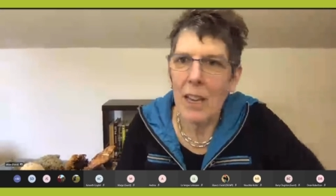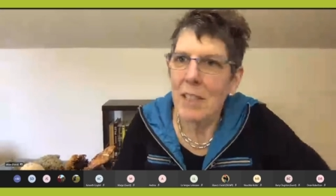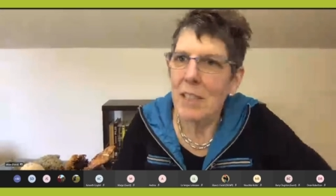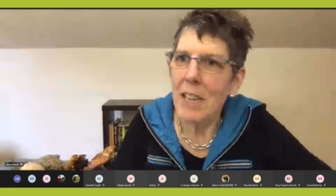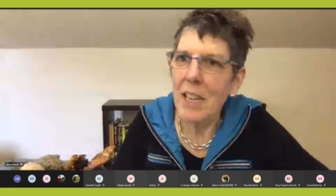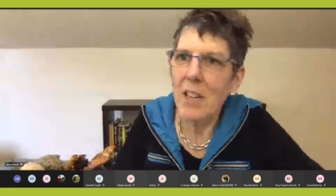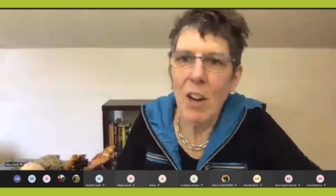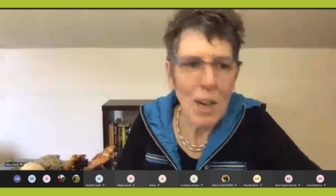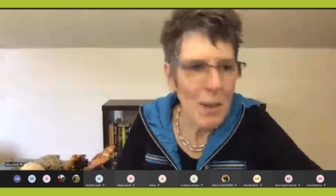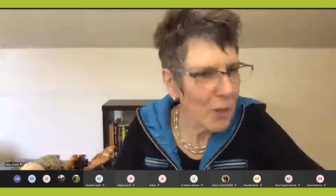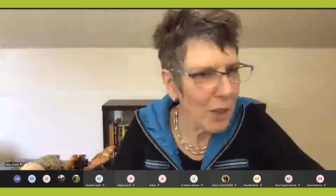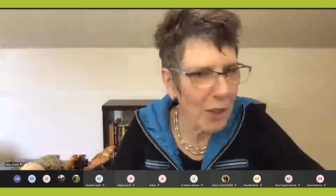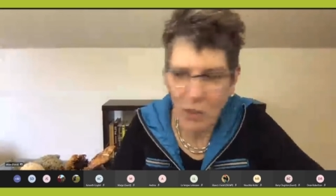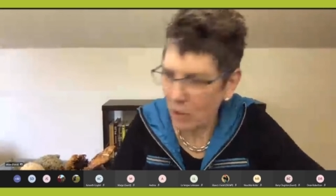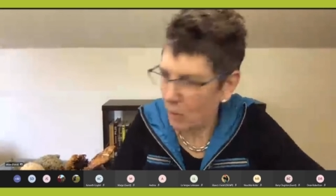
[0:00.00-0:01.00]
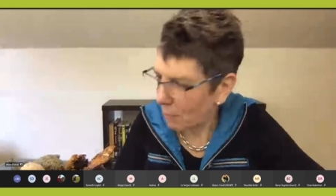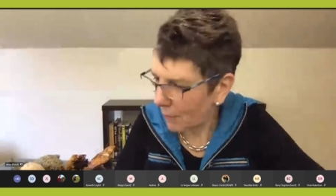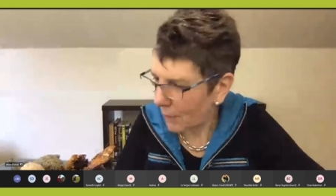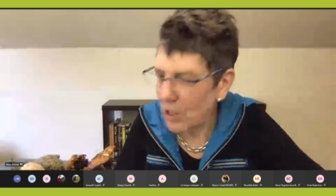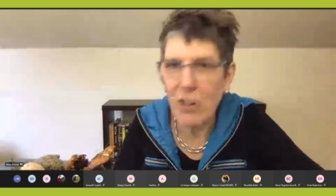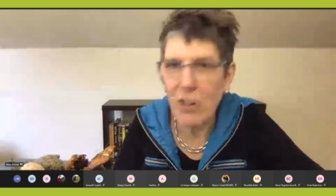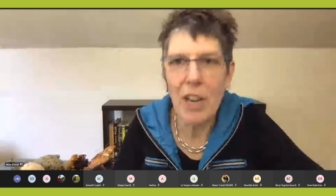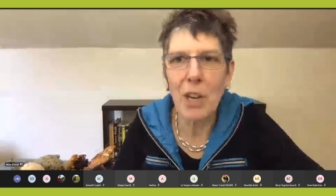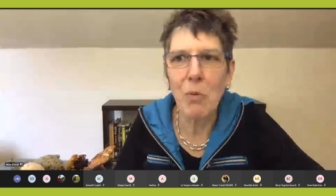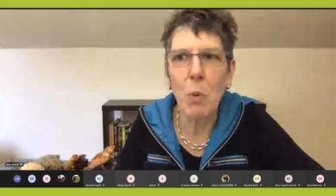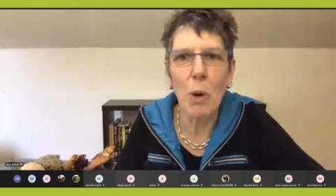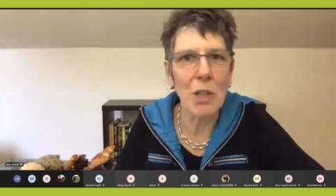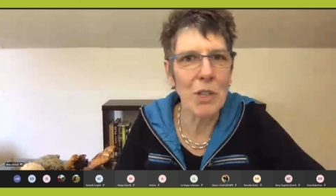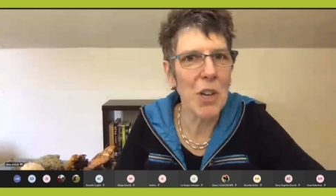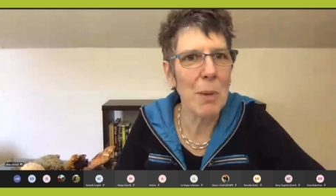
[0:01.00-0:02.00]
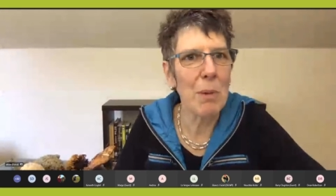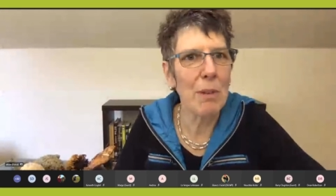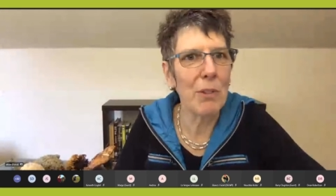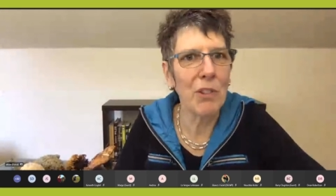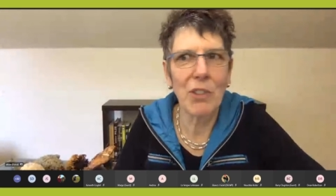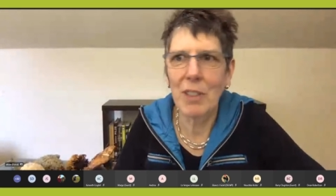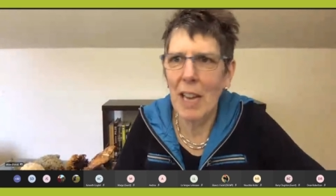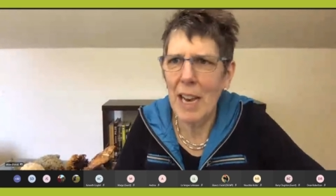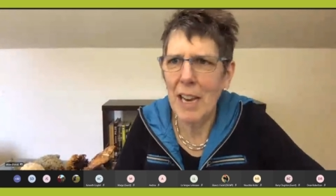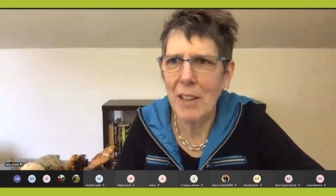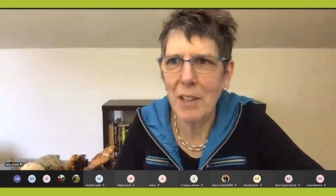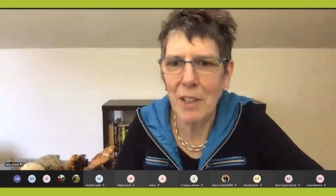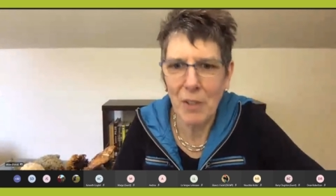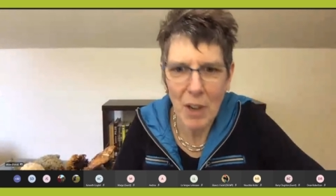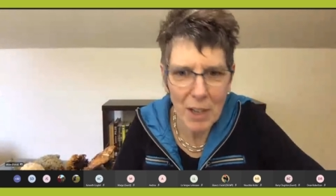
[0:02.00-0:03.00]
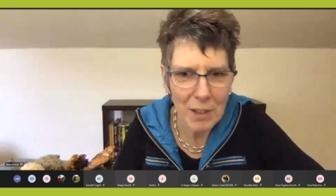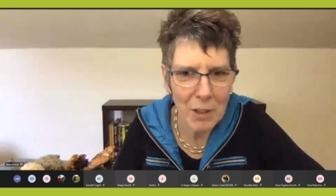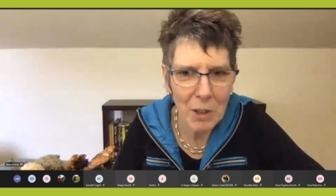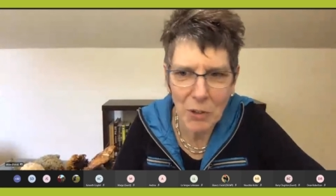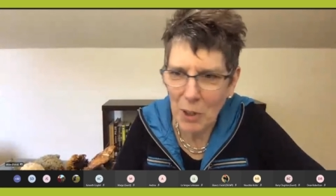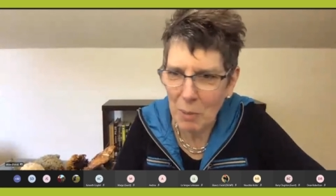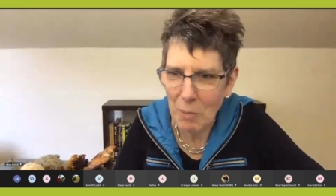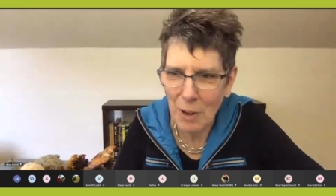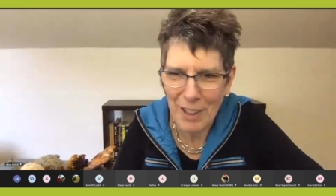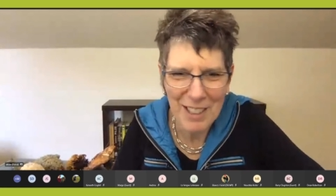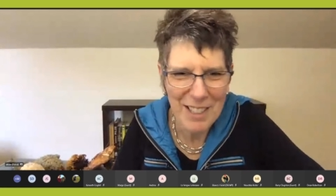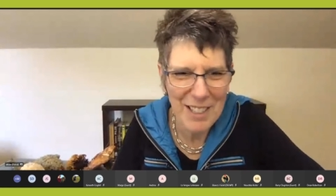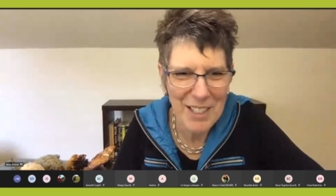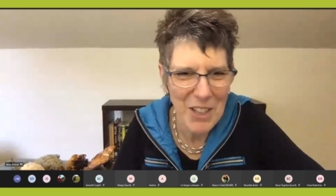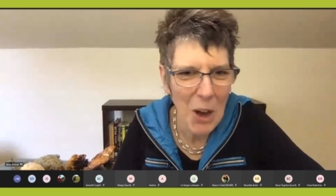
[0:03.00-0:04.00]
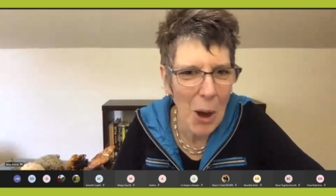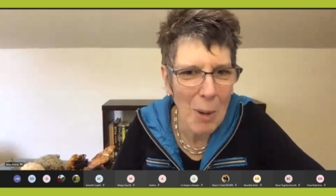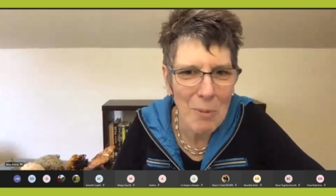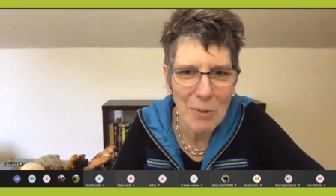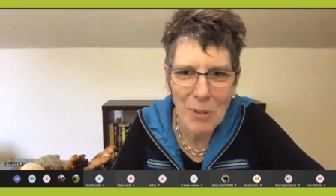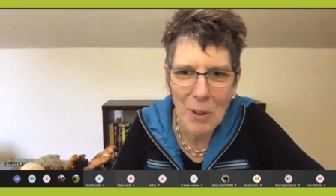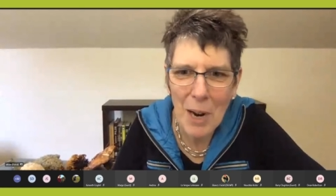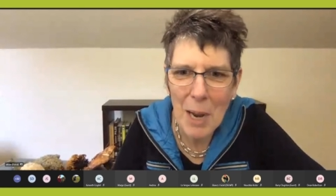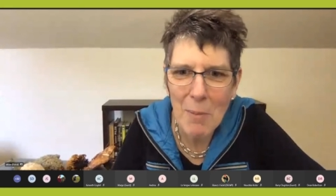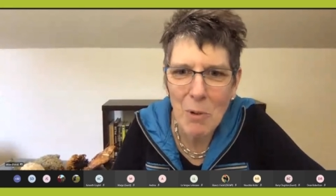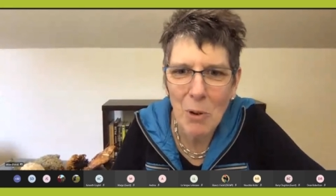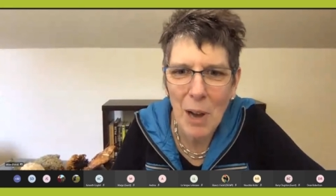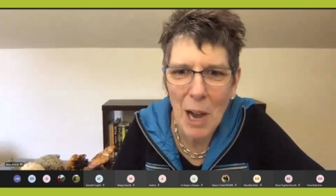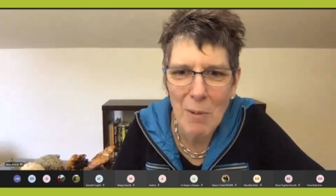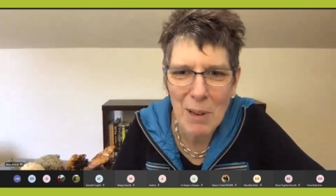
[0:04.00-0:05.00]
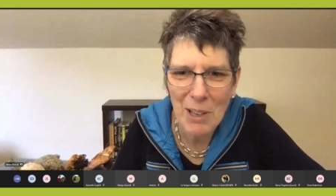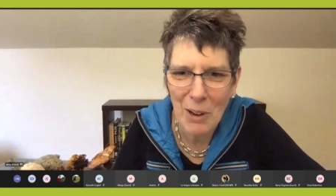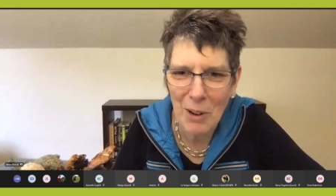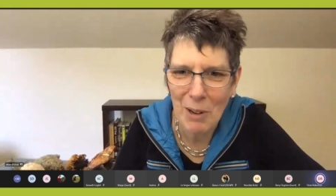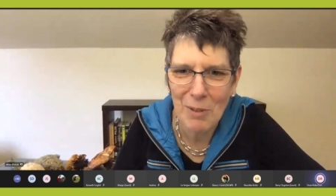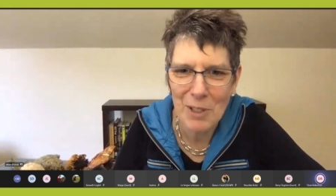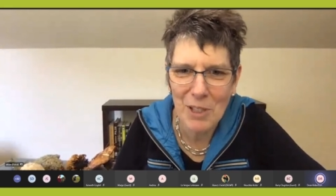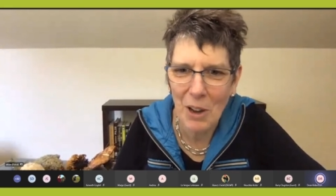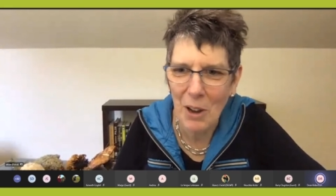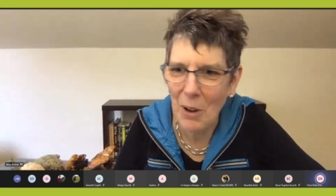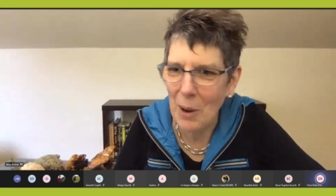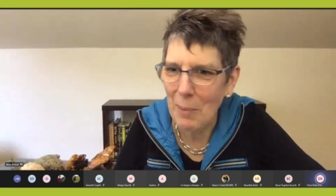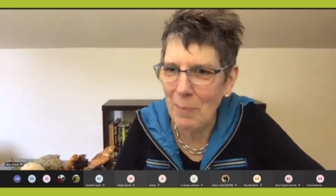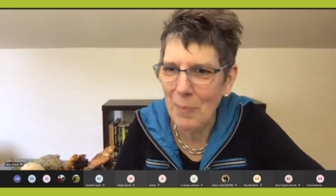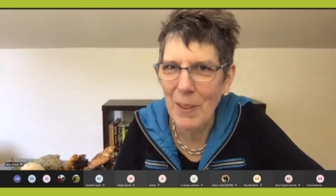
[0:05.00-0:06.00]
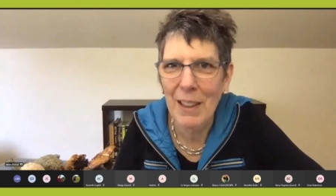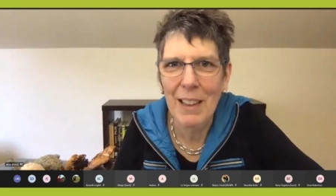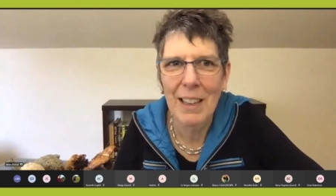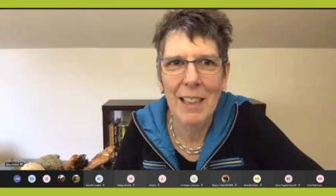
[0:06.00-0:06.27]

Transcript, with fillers: Dean, I've lost complete track of what time I've started. Have I used up my time frame or how are we going for time?